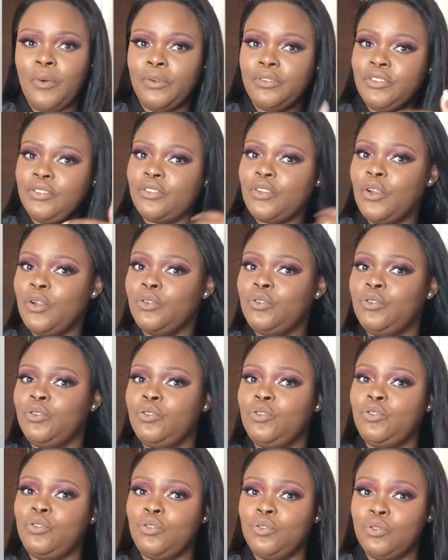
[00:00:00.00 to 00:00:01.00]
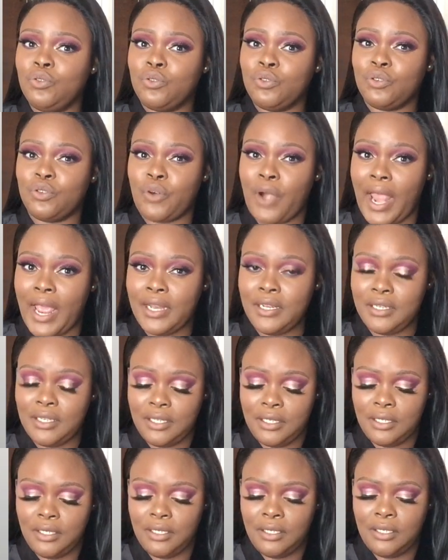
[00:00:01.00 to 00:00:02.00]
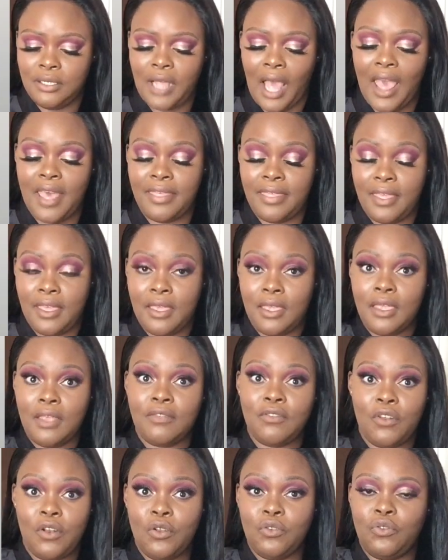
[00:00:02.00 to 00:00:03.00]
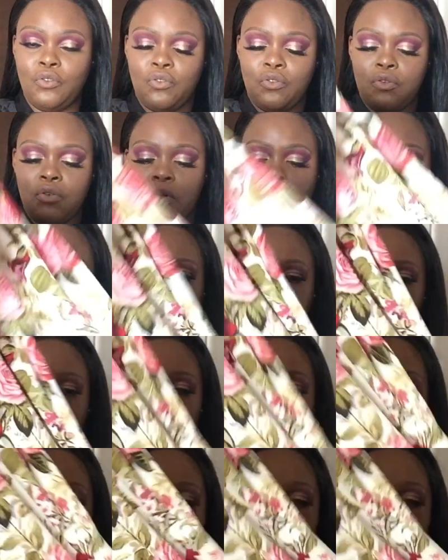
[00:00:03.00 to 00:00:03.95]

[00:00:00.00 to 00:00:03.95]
which is close to 2 grand. I think it's close to 2 grand,